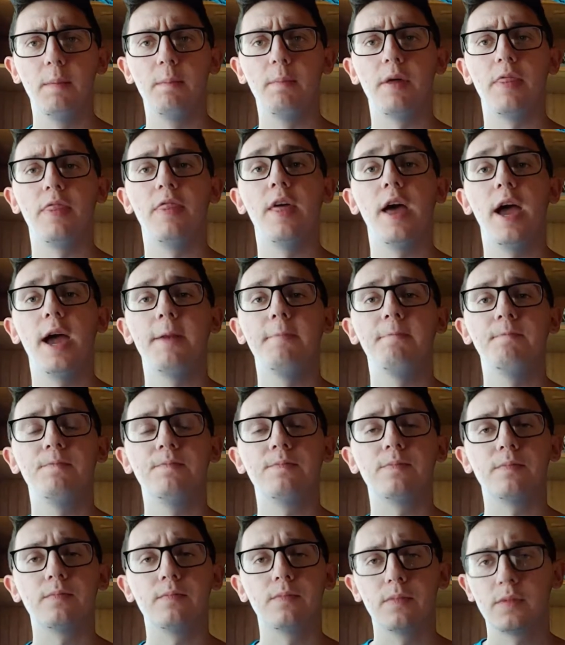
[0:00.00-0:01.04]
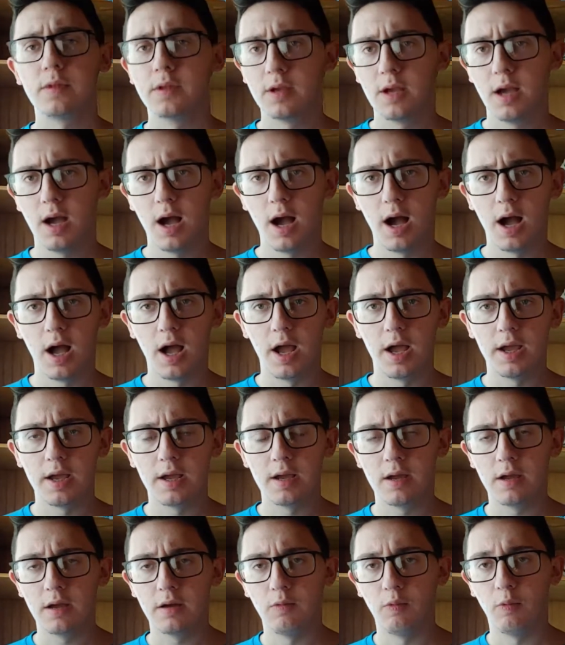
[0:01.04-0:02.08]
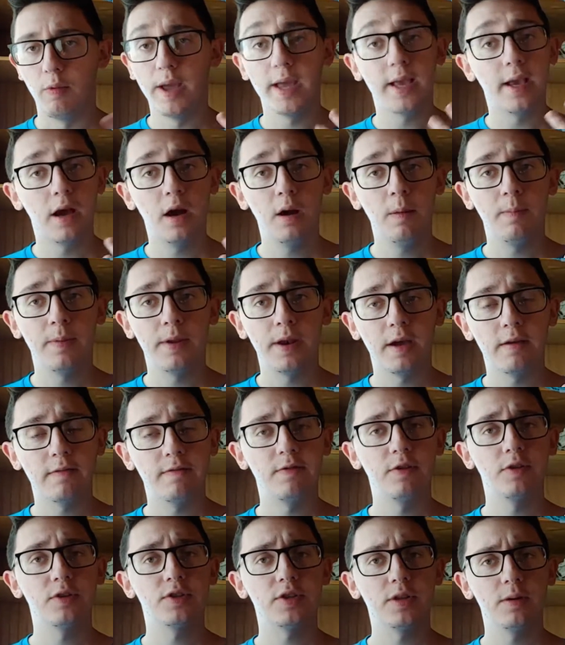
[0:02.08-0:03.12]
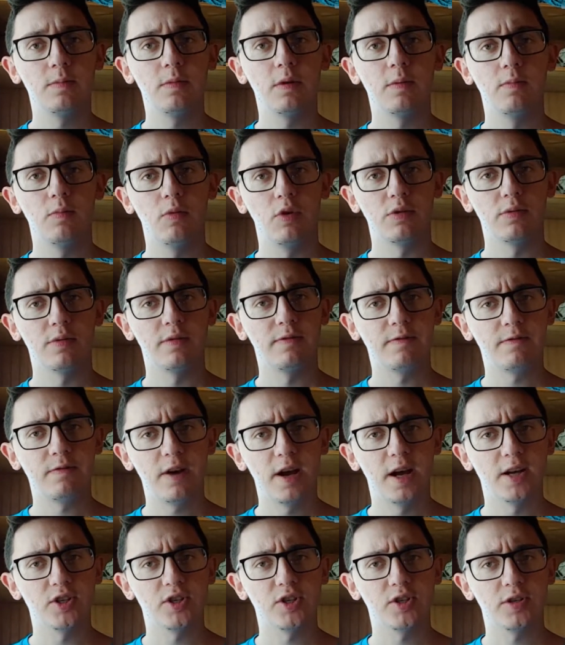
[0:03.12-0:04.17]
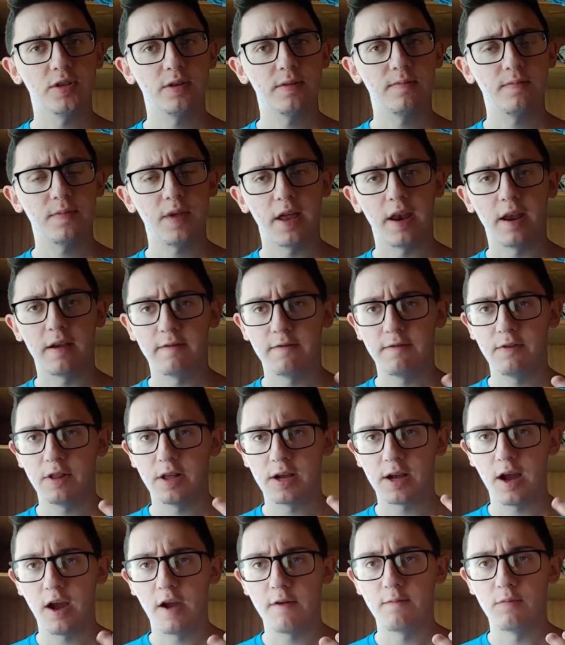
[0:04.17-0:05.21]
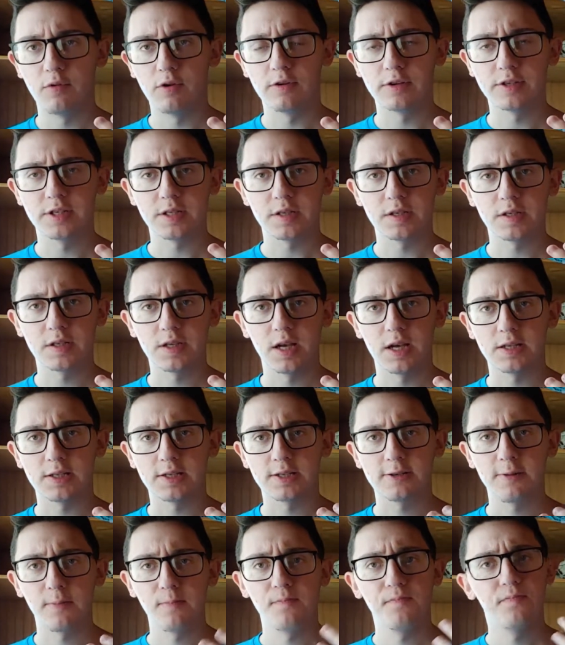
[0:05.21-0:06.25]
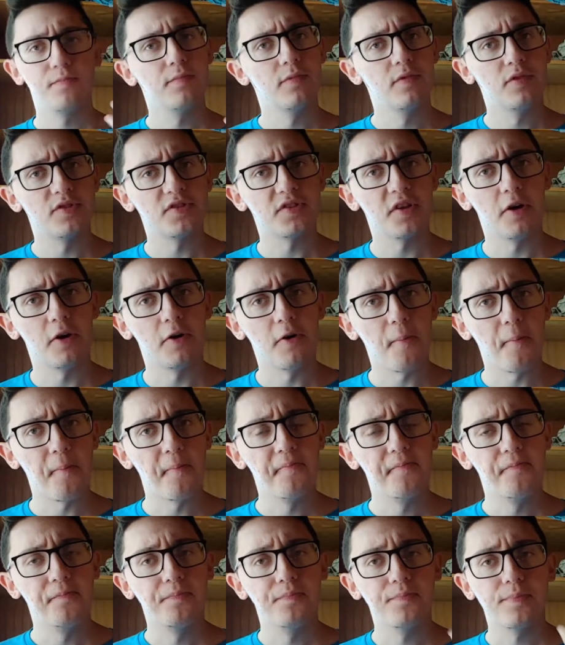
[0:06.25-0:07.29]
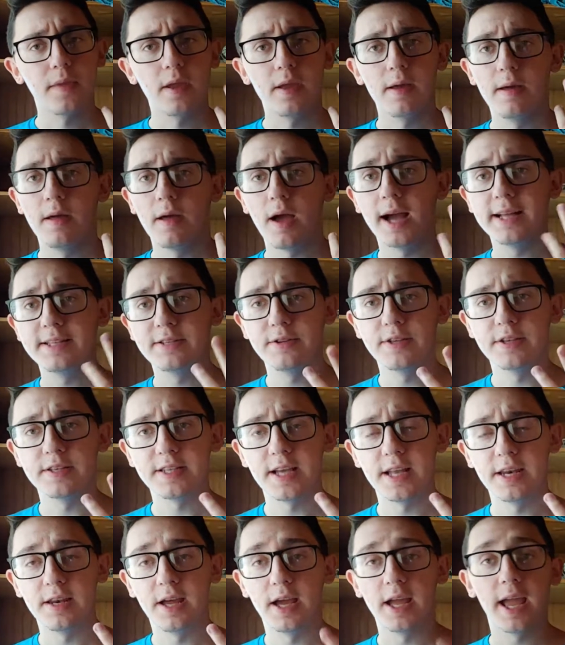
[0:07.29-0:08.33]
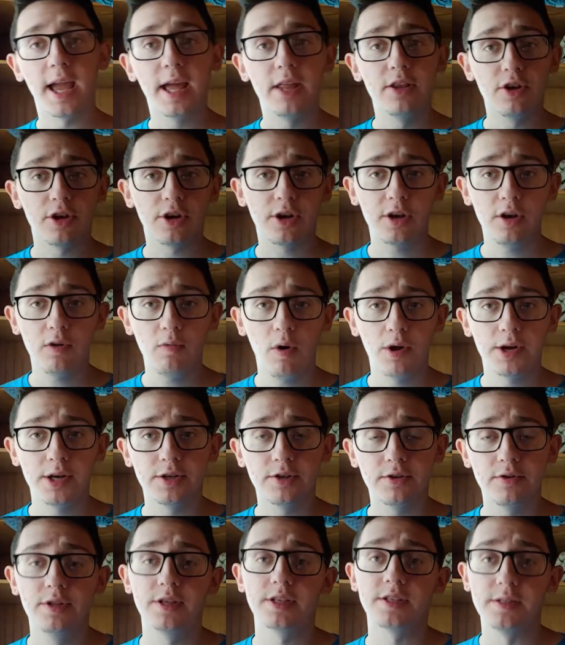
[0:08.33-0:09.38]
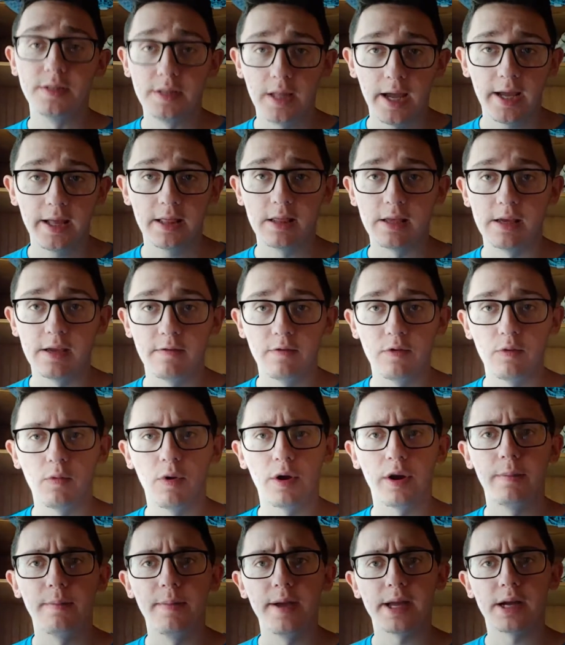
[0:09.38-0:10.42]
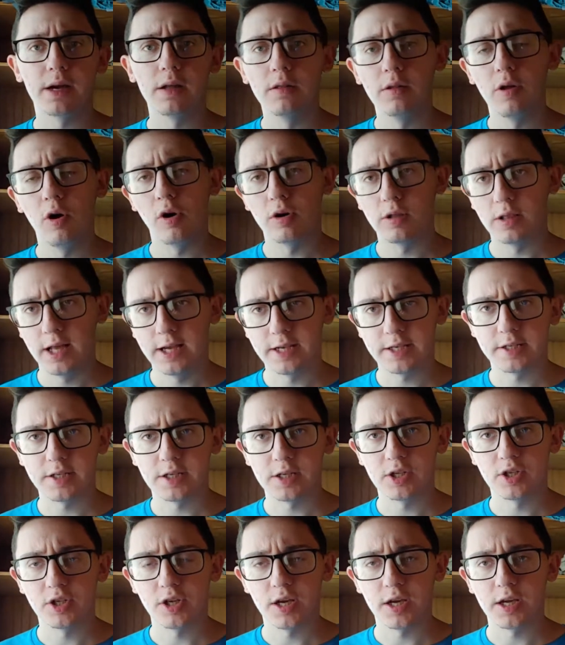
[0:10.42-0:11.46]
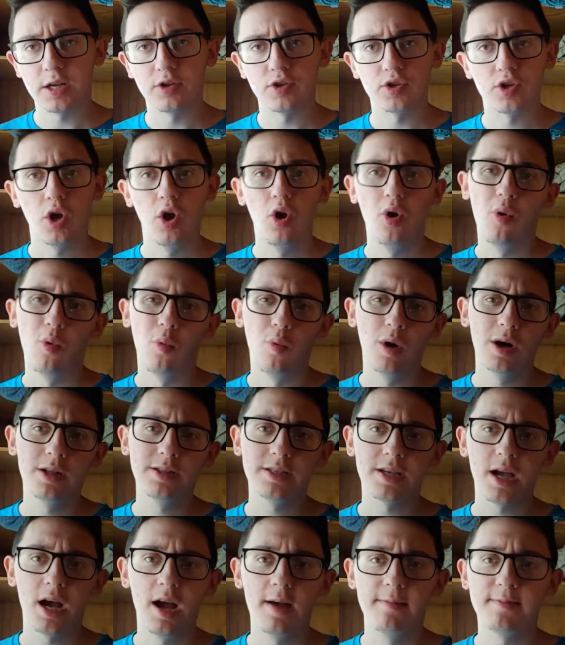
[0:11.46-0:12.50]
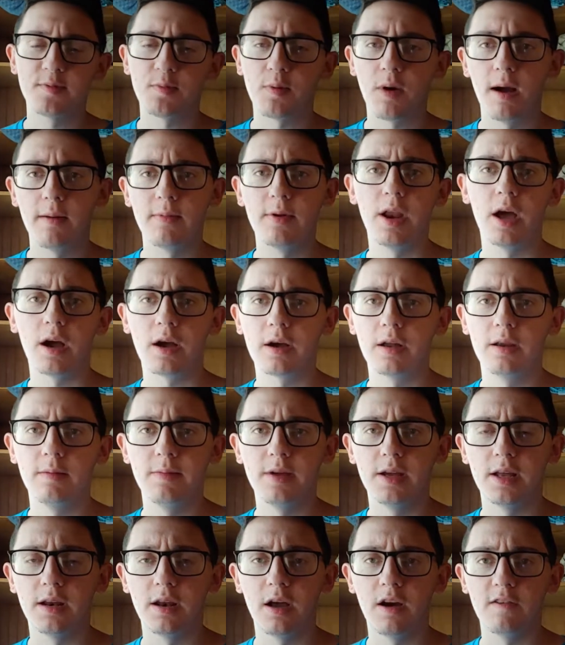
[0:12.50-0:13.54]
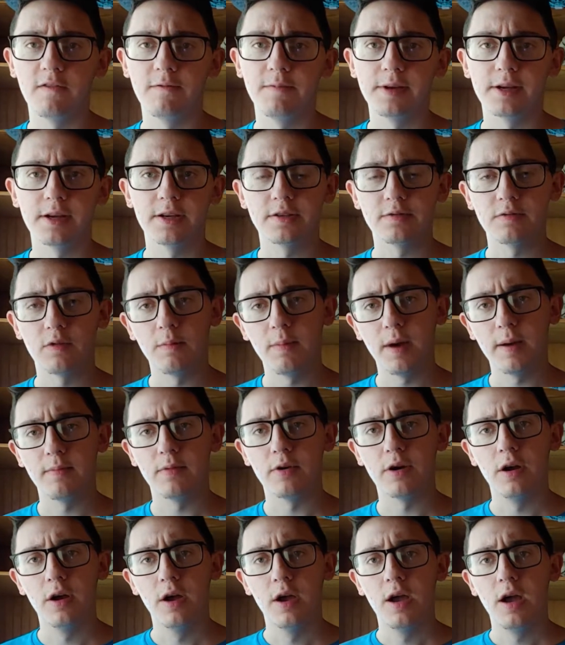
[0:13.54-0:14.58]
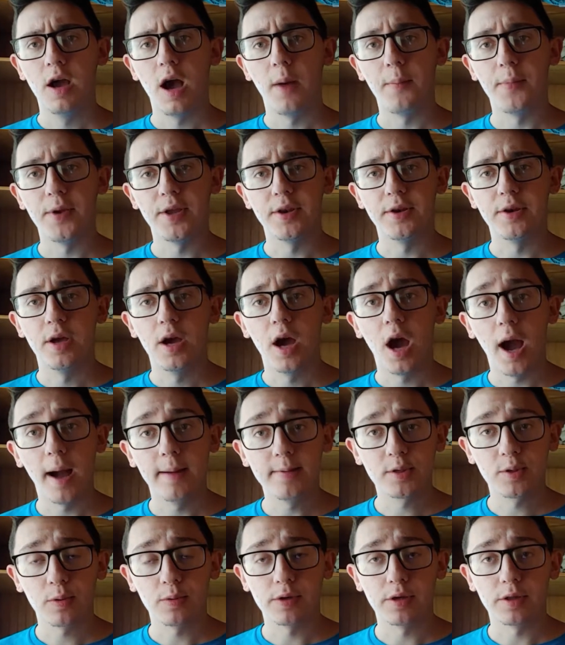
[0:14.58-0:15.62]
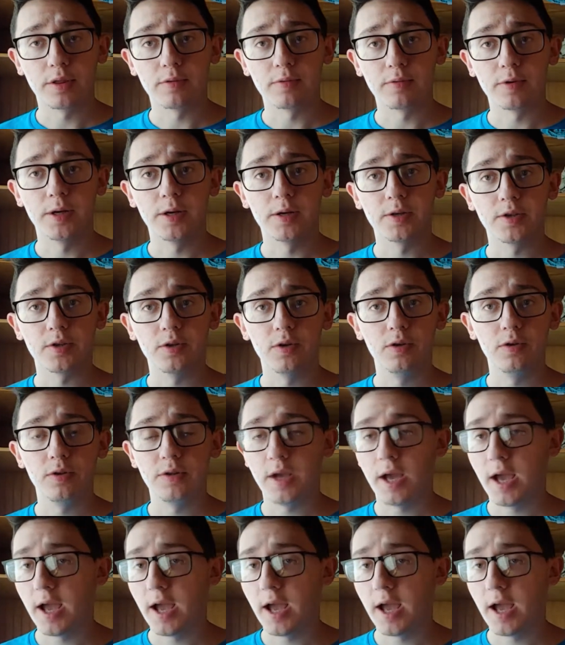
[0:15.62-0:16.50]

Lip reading: But then I wake up and I feel somewhat more refreshed, and I feel like I have more success. So I do this at night, and you're going to want to do this nightly if you want to make a long-lasting change. One time's probably not going to be enough, because remember, I'm 23 years old.